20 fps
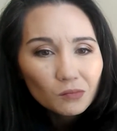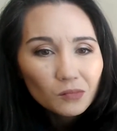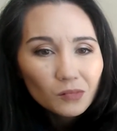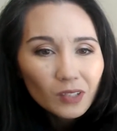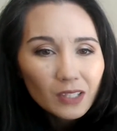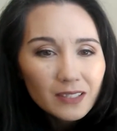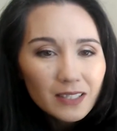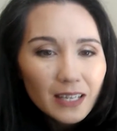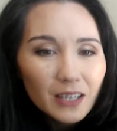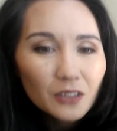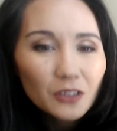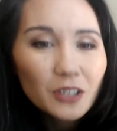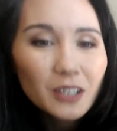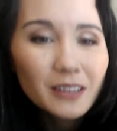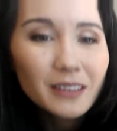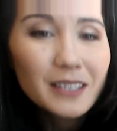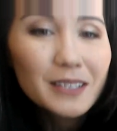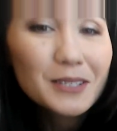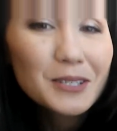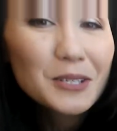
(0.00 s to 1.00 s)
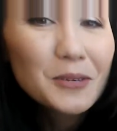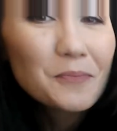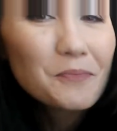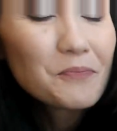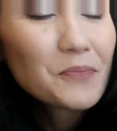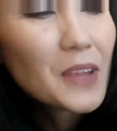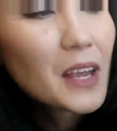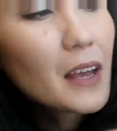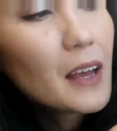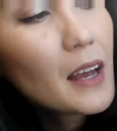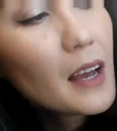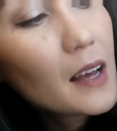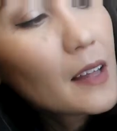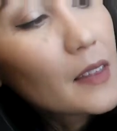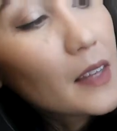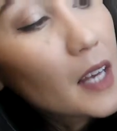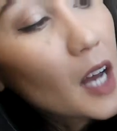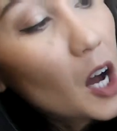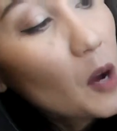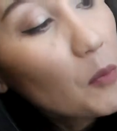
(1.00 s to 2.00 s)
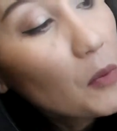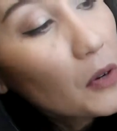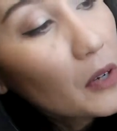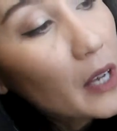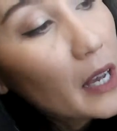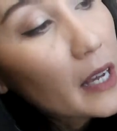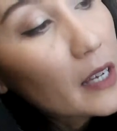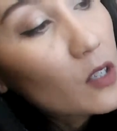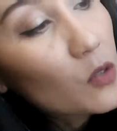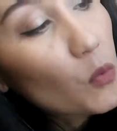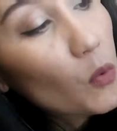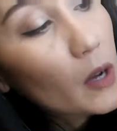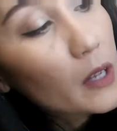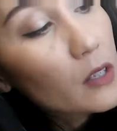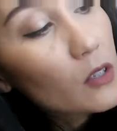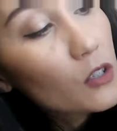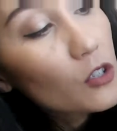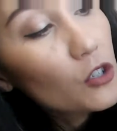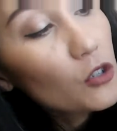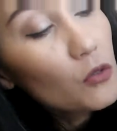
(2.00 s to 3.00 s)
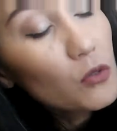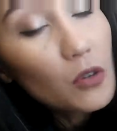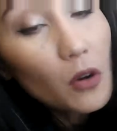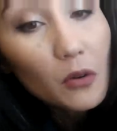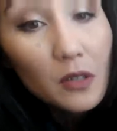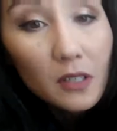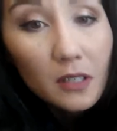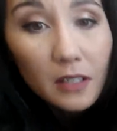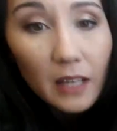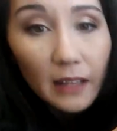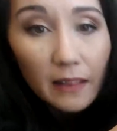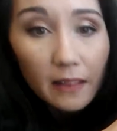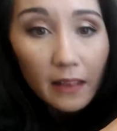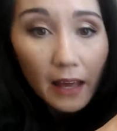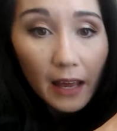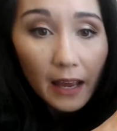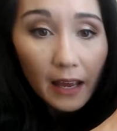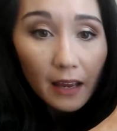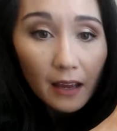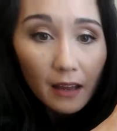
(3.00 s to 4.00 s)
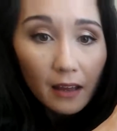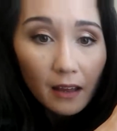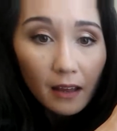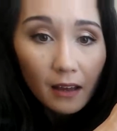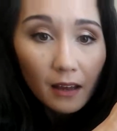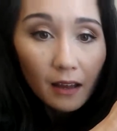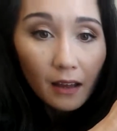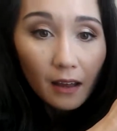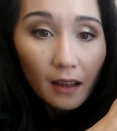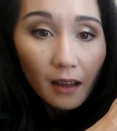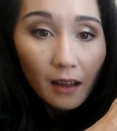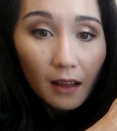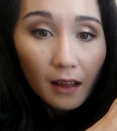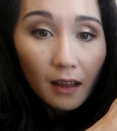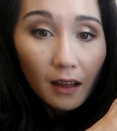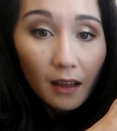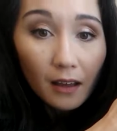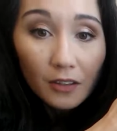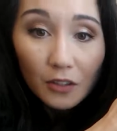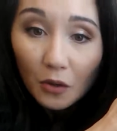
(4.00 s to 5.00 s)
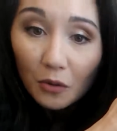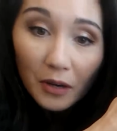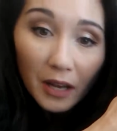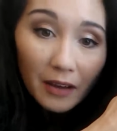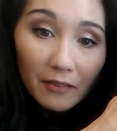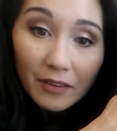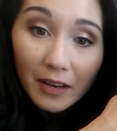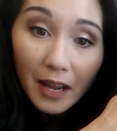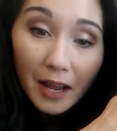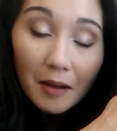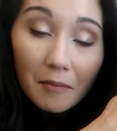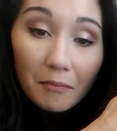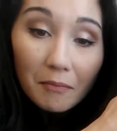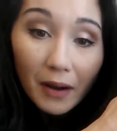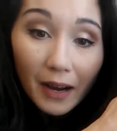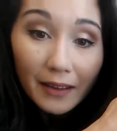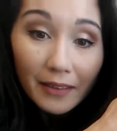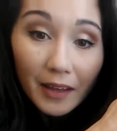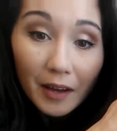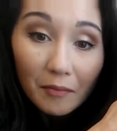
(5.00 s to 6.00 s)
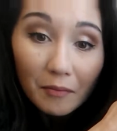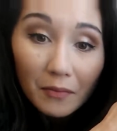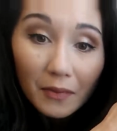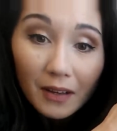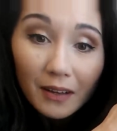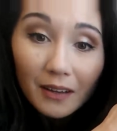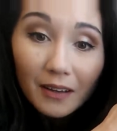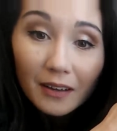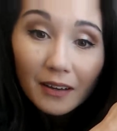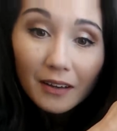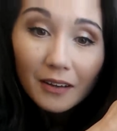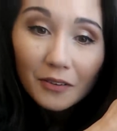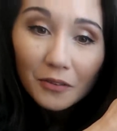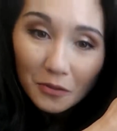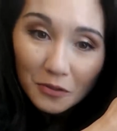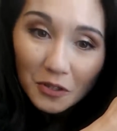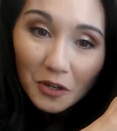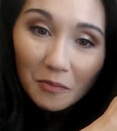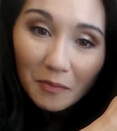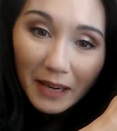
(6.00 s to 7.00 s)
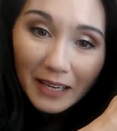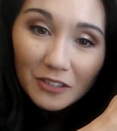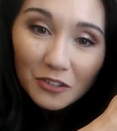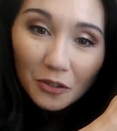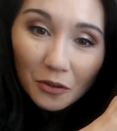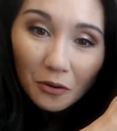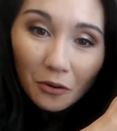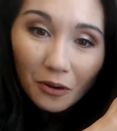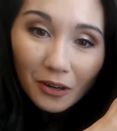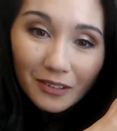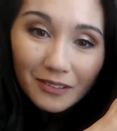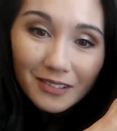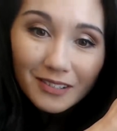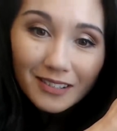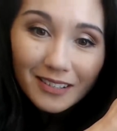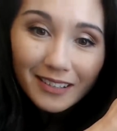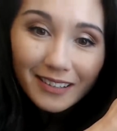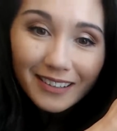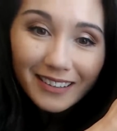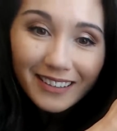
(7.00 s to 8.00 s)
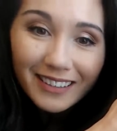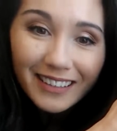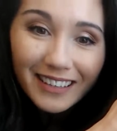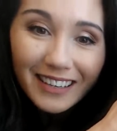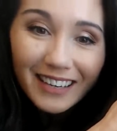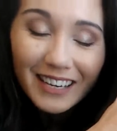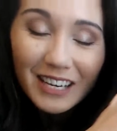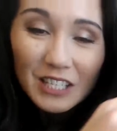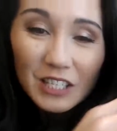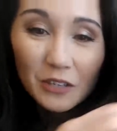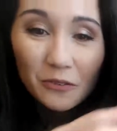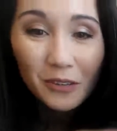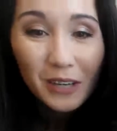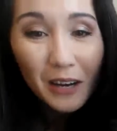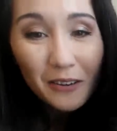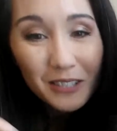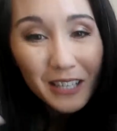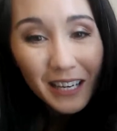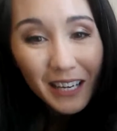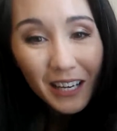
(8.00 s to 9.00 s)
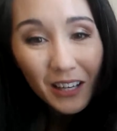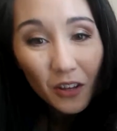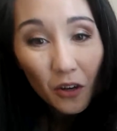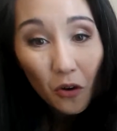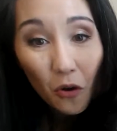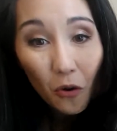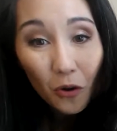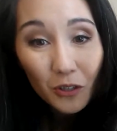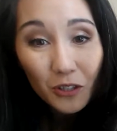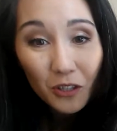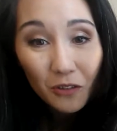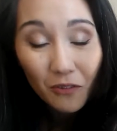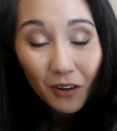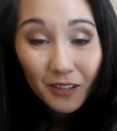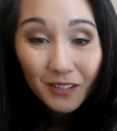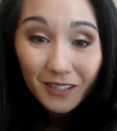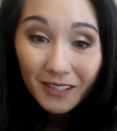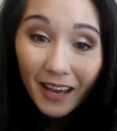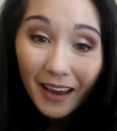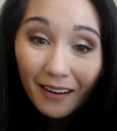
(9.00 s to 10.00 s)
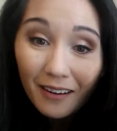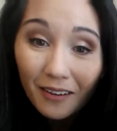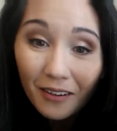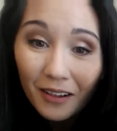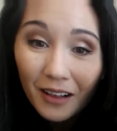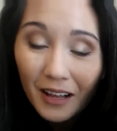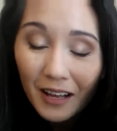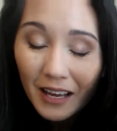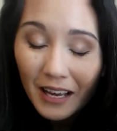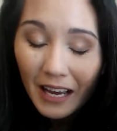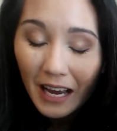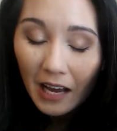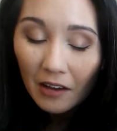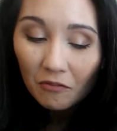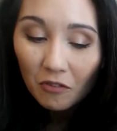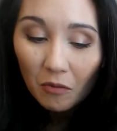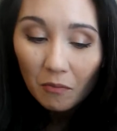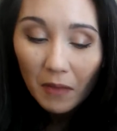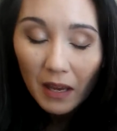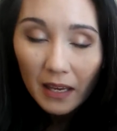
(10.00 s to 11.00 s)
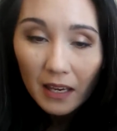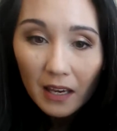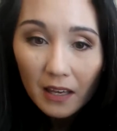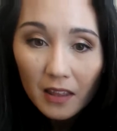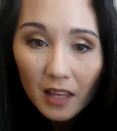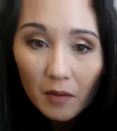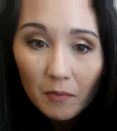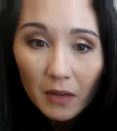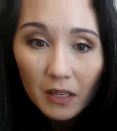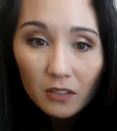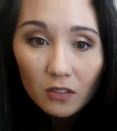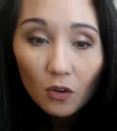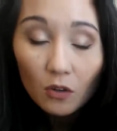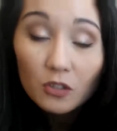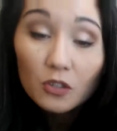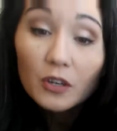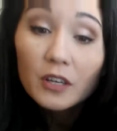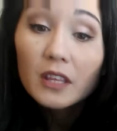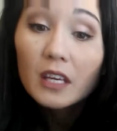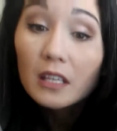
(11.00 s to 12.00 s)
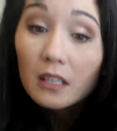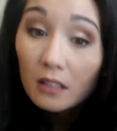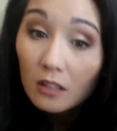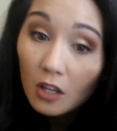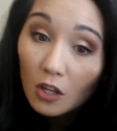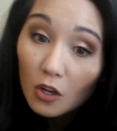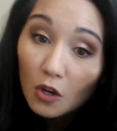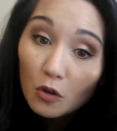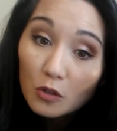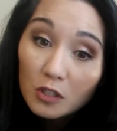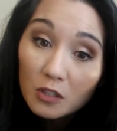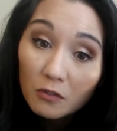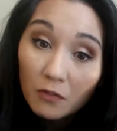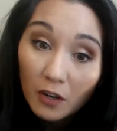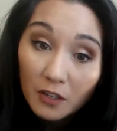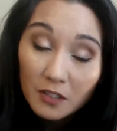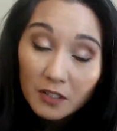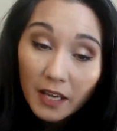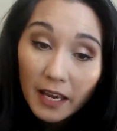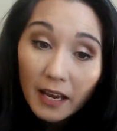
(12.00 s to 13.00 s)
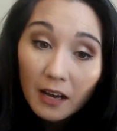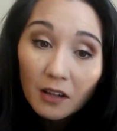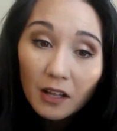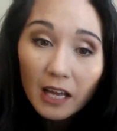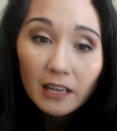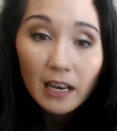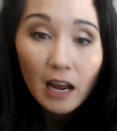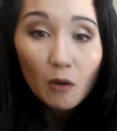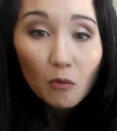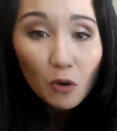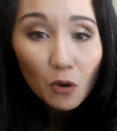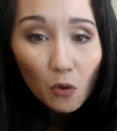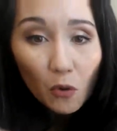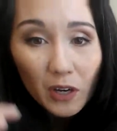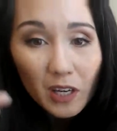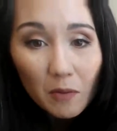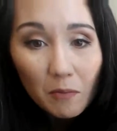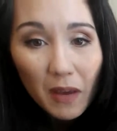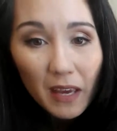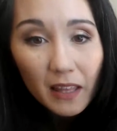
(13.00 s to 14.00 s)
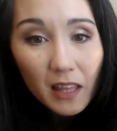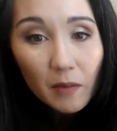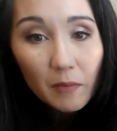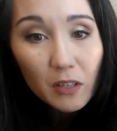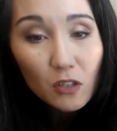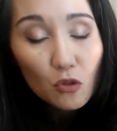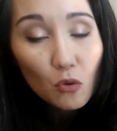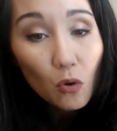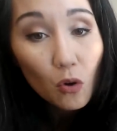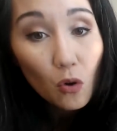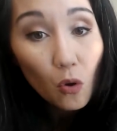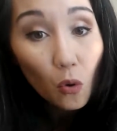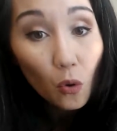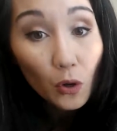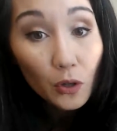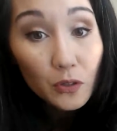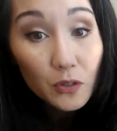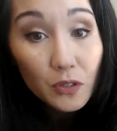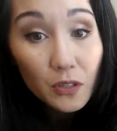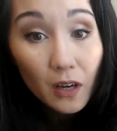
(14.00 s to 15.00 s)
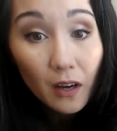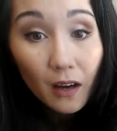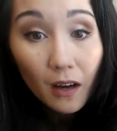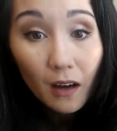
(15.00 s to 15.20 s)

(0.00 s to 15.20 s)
Let's take a look at this. The uppercase ones, do you notice that they don't have an M by them? Those are major chords. So we're now taking the chords of our scale and we're making them into, the notes of our scale, and now we're going to make them into chords